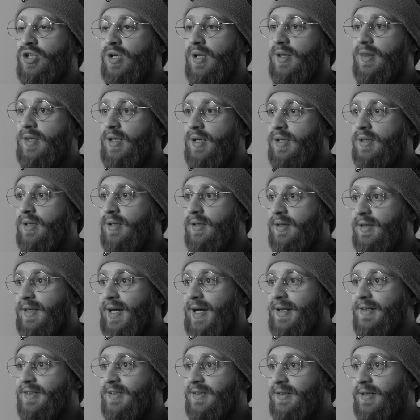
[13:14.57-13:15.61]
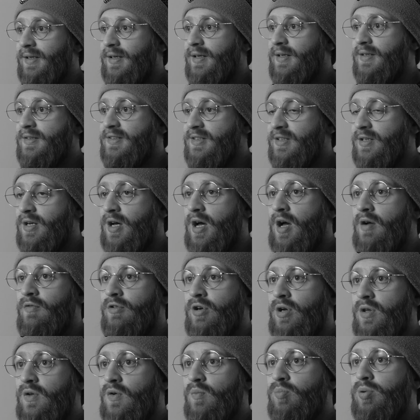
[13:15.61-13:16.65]
And I think that that's a
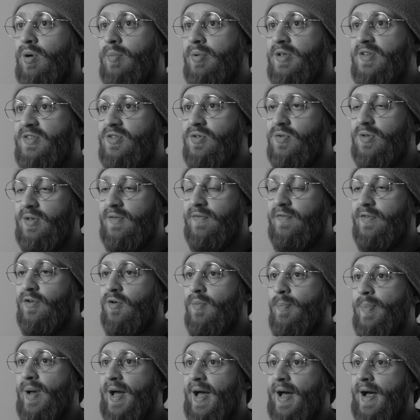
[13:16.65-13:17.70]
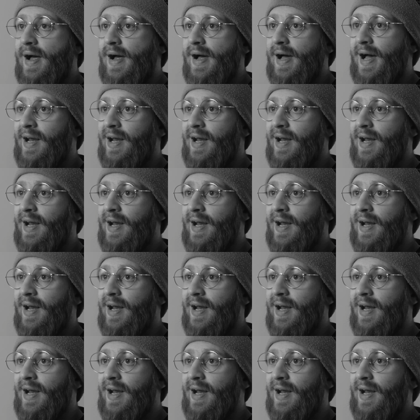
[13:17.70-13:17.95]
scenario that would probably suit the film better,